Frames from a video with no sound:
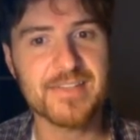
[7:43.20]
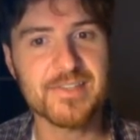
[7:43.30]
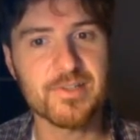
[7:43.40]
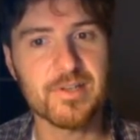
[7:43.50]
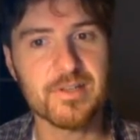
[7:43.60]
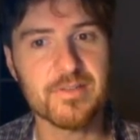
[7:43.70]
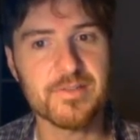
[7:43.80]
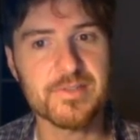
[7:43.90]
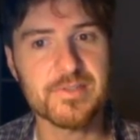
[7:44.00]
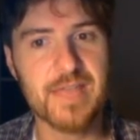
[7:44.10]
Look,
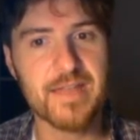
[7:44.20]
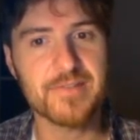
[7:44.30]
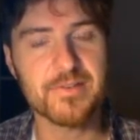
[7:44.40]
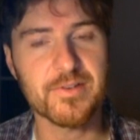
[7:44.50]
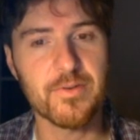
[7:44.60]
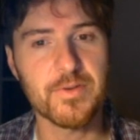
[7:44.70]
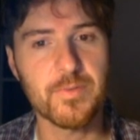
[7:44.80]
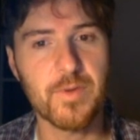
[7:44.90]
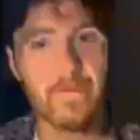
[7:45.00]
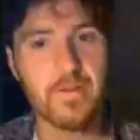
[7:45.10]
those sides are congruent to
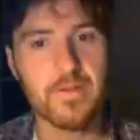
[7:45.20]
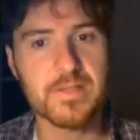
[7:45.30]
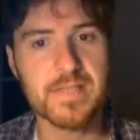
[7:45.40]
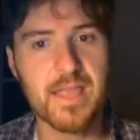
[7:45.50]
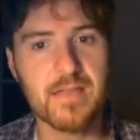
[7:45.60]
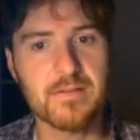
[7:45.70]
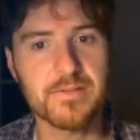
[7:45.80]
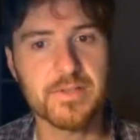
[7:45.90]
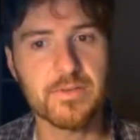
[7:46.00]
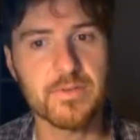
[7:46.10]
one another. This angle
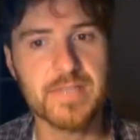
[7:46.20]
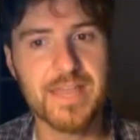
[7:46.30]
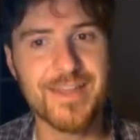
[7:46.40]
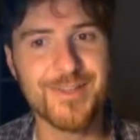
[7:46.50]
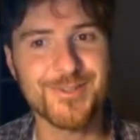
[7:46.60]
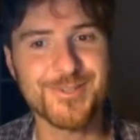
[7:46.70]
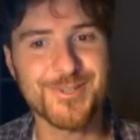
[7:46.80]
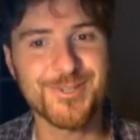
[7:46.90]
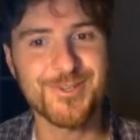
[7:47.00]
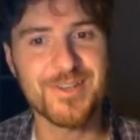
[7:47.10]
is congruent to that angle. It's
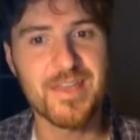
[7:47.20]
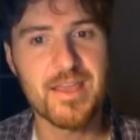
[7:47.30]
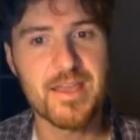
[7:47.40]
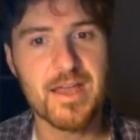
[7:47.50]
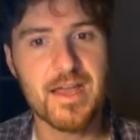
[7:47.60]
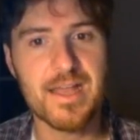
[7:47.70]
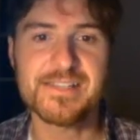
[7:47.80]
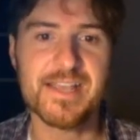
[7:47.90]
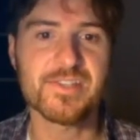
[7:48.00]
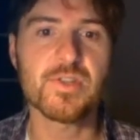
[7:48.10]
included
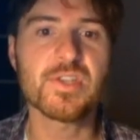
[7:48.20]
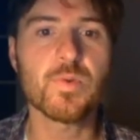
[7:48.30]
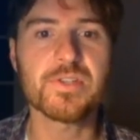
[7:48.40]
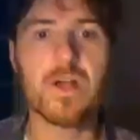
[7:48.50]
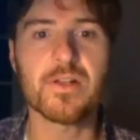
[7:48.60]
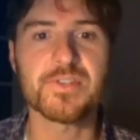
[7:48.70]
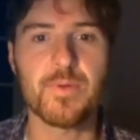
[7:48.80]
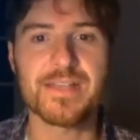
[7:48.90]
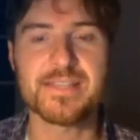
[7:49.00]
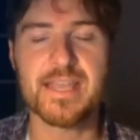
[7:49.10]
SAS. So this one's also
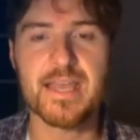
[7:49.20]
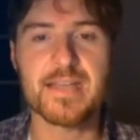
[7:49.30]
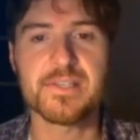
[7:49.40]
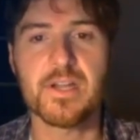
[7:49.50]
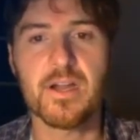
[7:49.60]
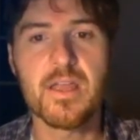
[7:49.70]
SAS here.